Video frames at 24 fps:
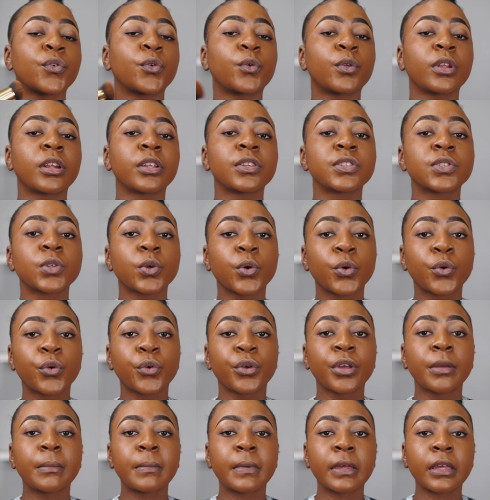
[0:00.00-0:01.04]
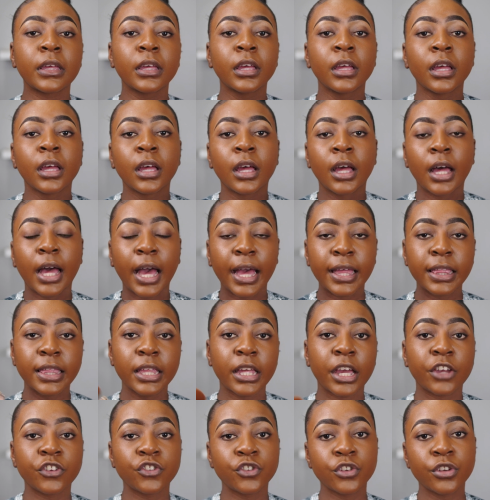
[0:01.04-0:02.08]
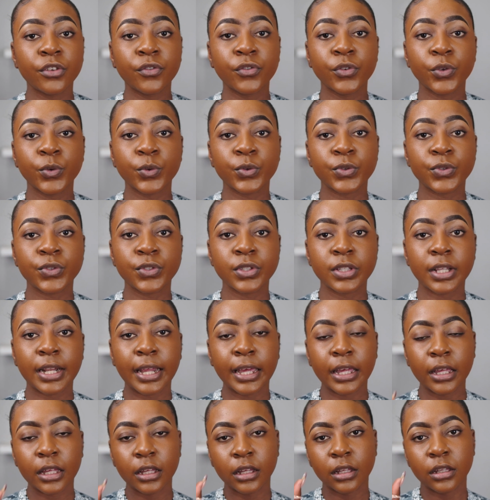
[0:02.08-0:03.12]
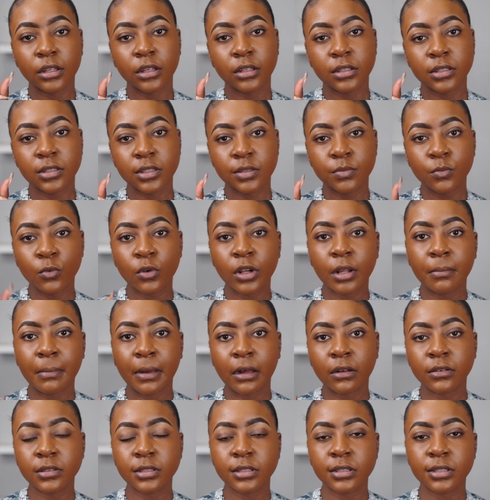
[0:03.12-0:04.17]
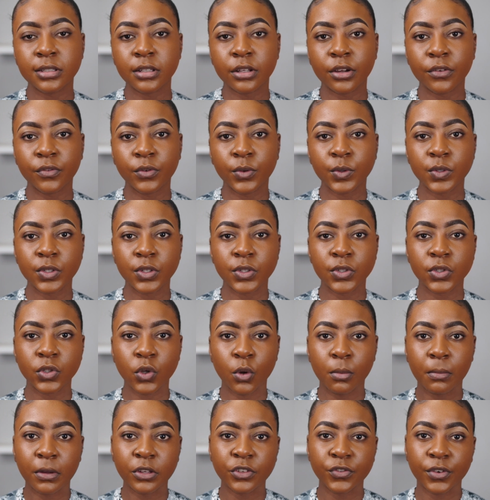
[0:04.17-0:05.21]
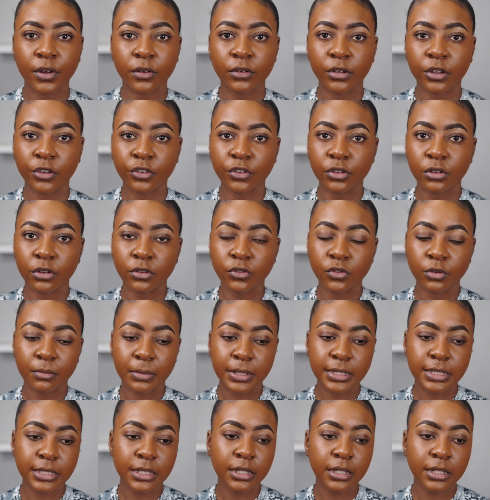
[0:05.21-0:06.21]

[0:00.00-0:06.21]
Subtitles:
full and so creamy, I think I should have used like small amounts instead of using so much foundation onto my